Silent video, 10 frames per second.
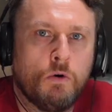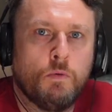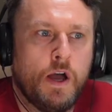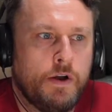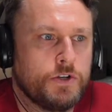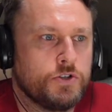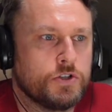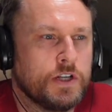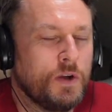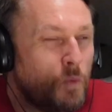where it's
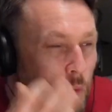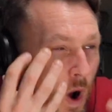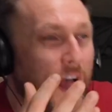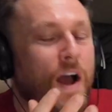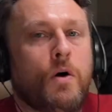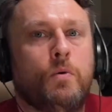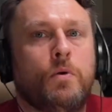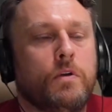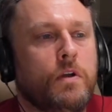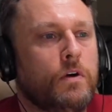just like, wow,
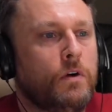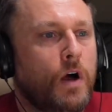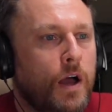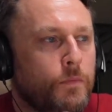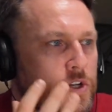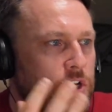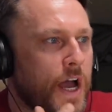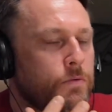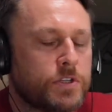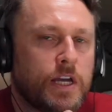I wish
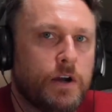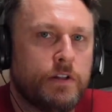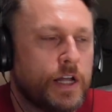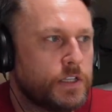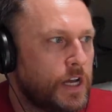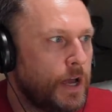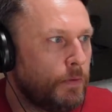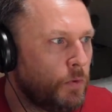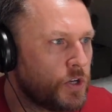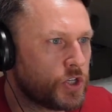I was there at that time.
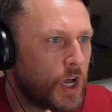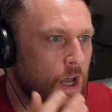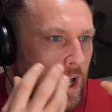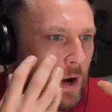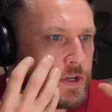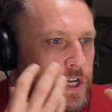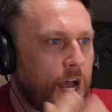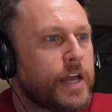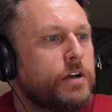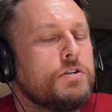I wish
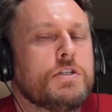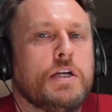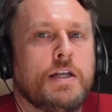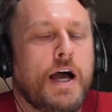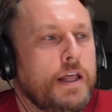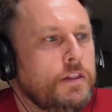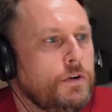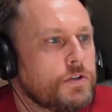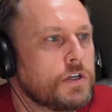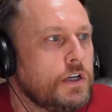I could see that in
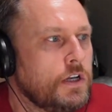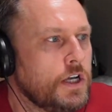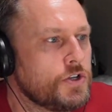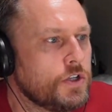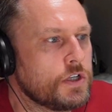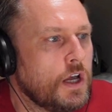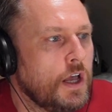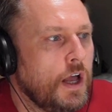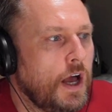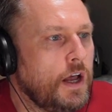those conditions.
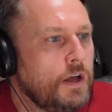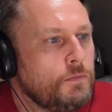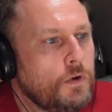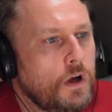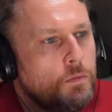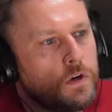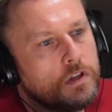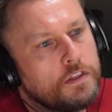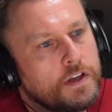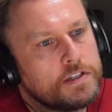And one
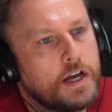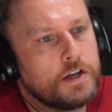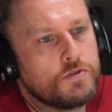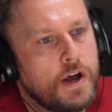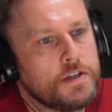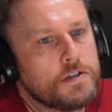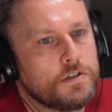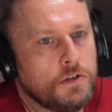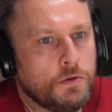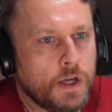of the things that I try to
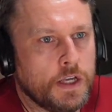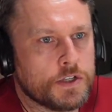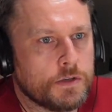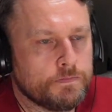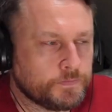do is